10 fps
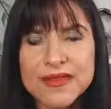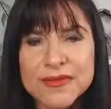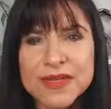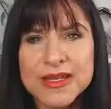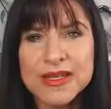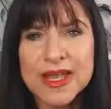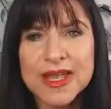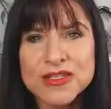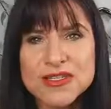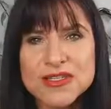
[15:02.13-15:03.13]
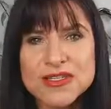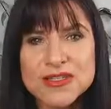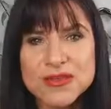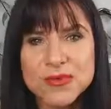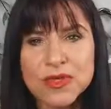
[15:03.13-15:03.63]
get them engaged
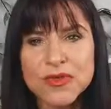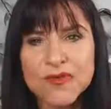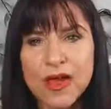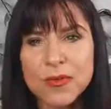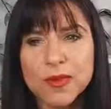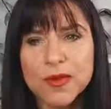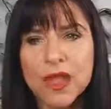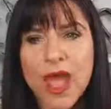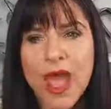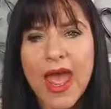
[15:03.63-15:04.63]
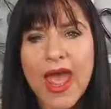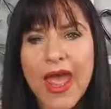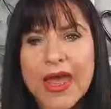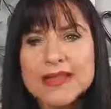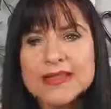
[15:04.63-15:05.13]
is really valuable.
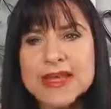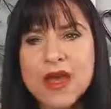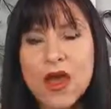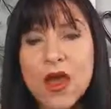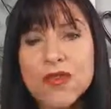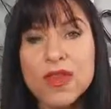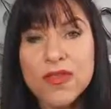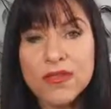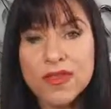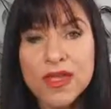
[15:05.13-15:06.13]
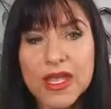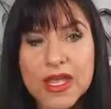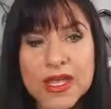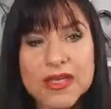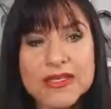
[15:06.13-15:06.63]
And the other
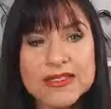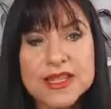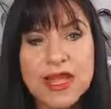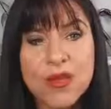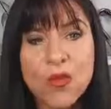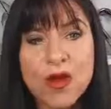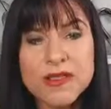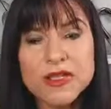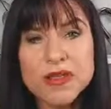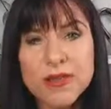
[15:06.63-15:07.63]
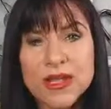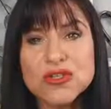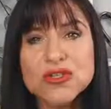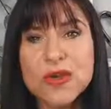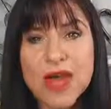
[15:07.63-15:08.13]
thing is that you want to
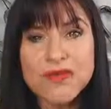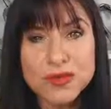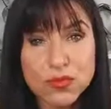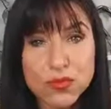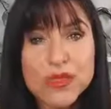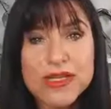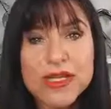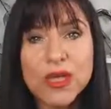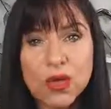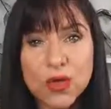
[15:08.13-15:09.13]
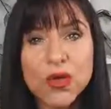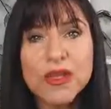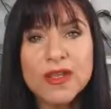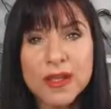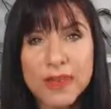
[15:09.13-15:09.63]
make sure you have some really
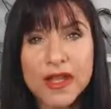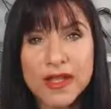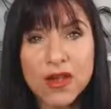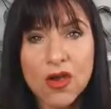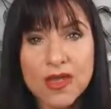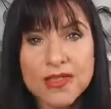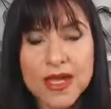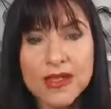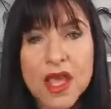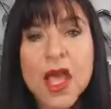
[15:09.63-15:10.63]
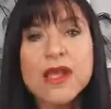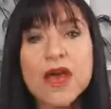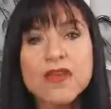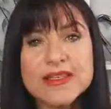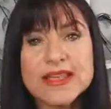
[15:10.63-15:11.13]
good, compelling content.
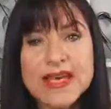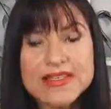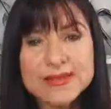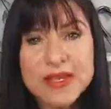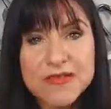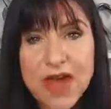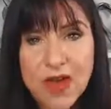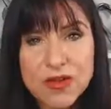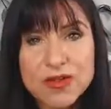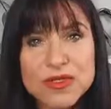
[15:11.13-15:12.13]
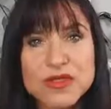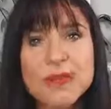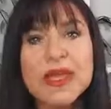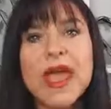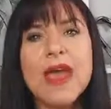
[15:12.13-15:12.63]
Now, this has to be a value to
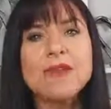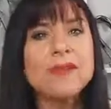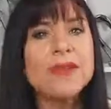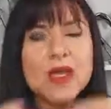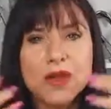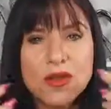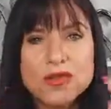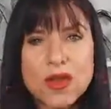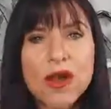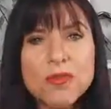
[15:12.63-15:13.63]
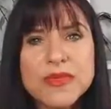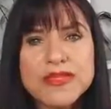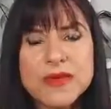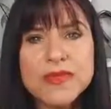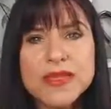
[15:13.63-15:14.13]
them. It can't, it's got to be
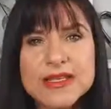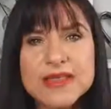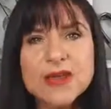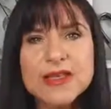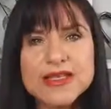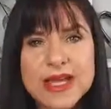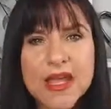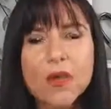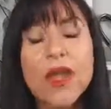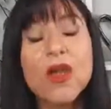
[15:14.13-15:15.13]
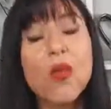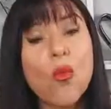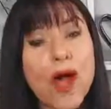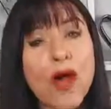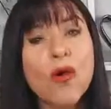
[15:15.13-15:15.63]
something that they're going to take away and go,
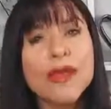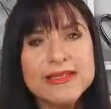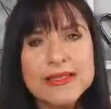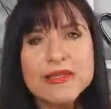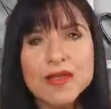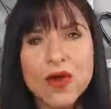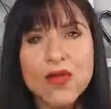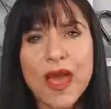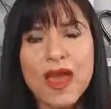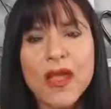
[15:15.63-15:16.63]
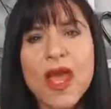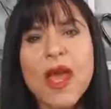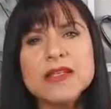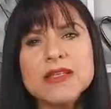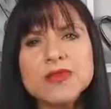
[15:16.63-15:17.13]
wow, I didn't know that.
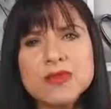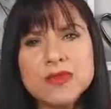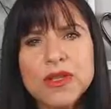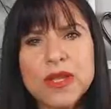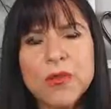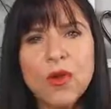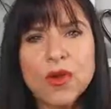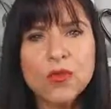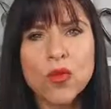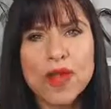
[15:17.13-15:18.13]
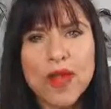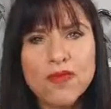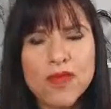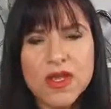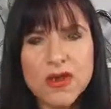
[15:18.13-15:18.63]
And so it's really important when
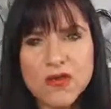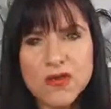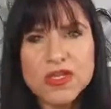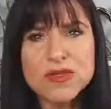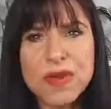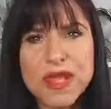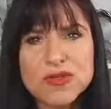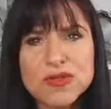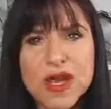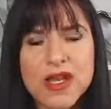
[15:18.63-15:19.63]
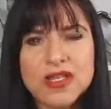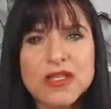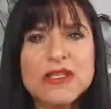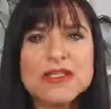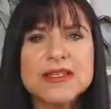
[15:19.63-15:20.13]
I've, finished my
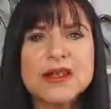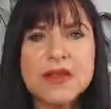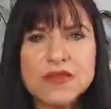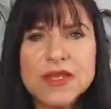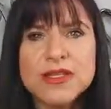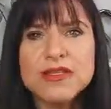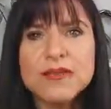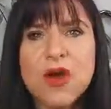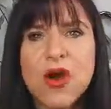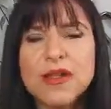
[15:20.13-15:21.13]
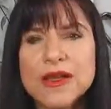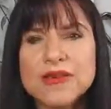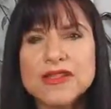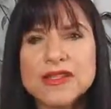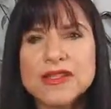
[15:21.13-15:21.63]
introductions and I've done some call
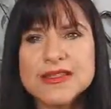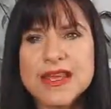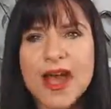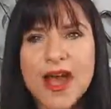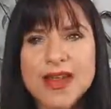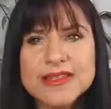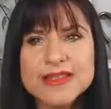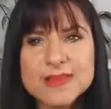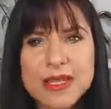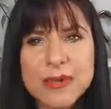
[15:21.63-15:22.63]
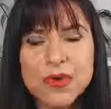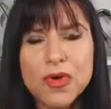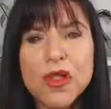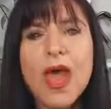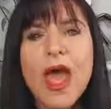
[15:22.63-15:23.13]
outs to say hi to some
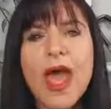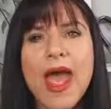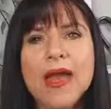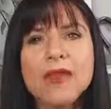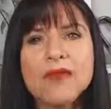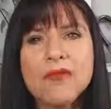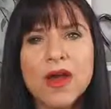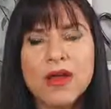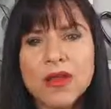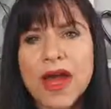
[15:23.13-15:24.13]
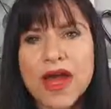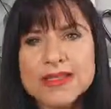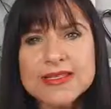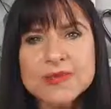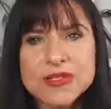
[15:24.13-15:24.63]
people and I've,
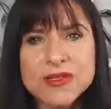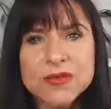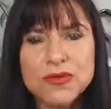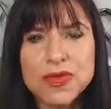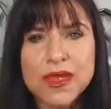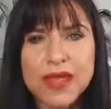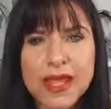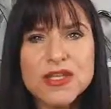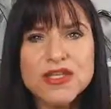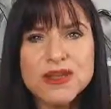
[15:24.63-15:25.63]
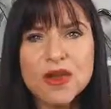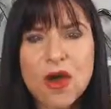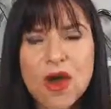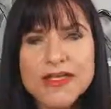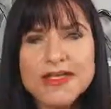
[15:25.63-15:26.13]
asked them to engage in the
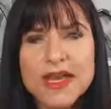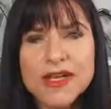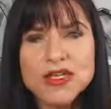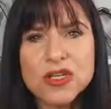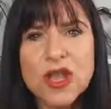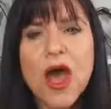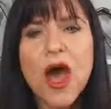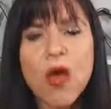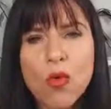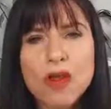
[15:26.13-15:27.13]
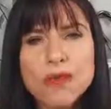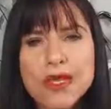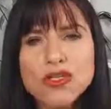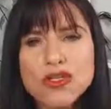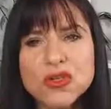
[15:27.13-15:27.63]
comments section, I want to
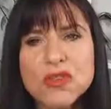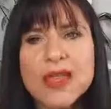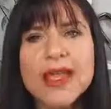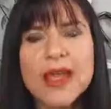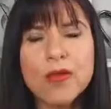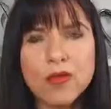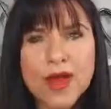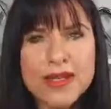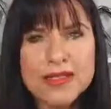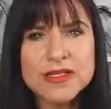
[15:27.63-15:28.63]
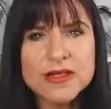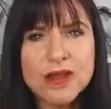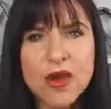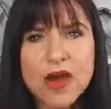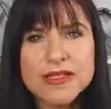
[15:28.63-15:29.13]
make sure that I get right into
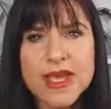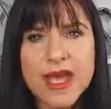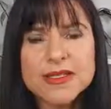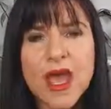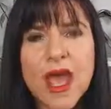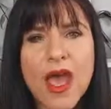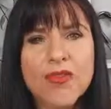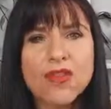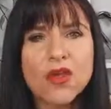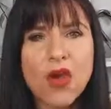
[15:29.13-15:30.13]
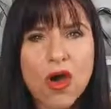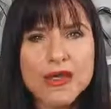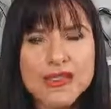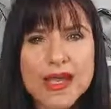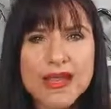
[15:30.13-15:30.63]
the content and that the
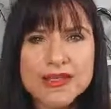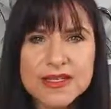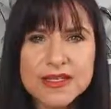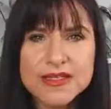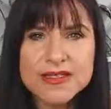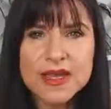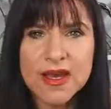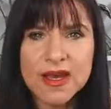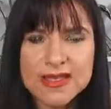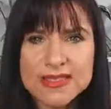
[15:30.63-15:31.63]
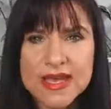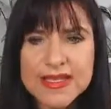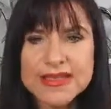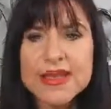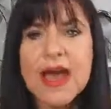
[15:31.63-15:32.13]
content is
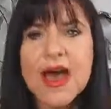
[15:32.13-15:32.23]
concise.